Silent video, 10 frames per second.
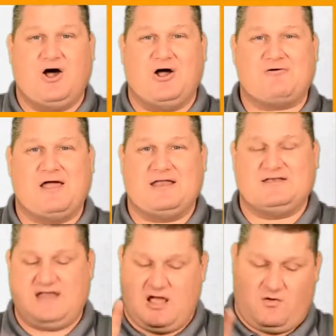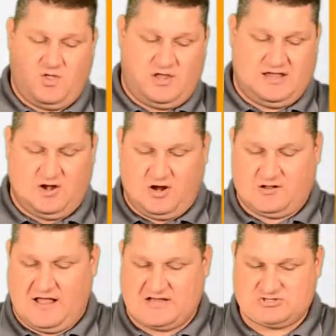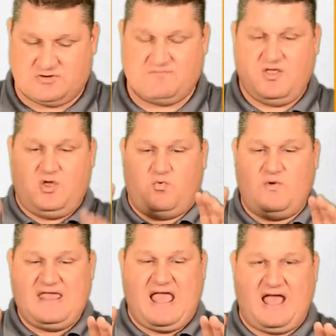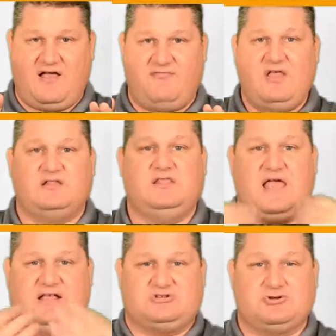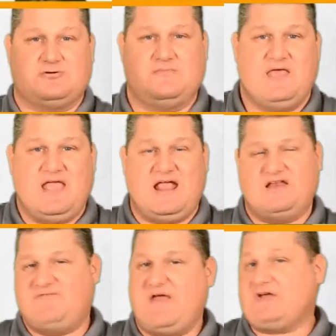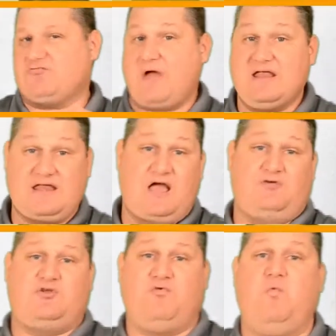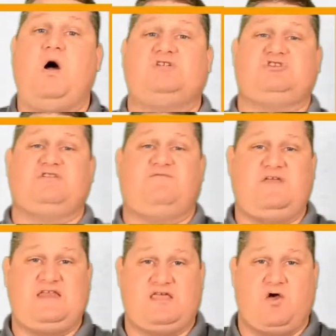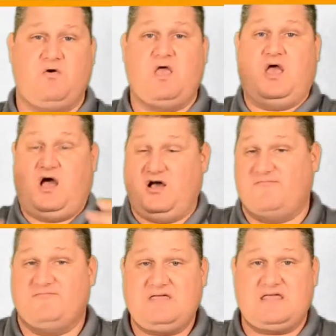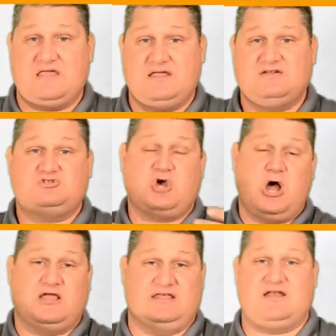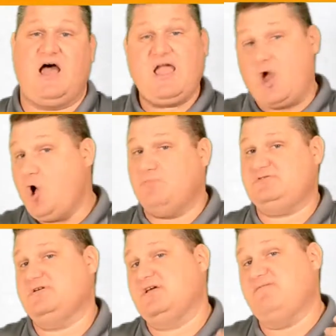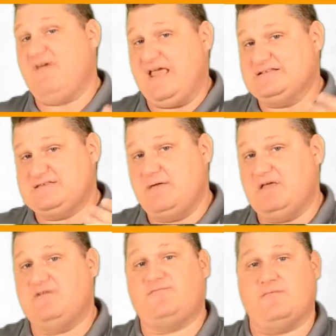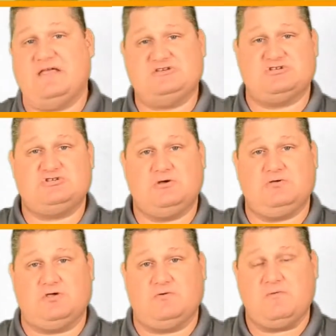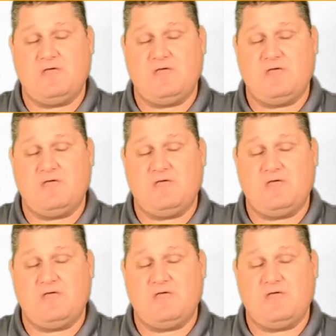All right, now in our classroom, we have lecture. And in fact, right now, you're watching a video of me talking, and I hope to convey some information to you.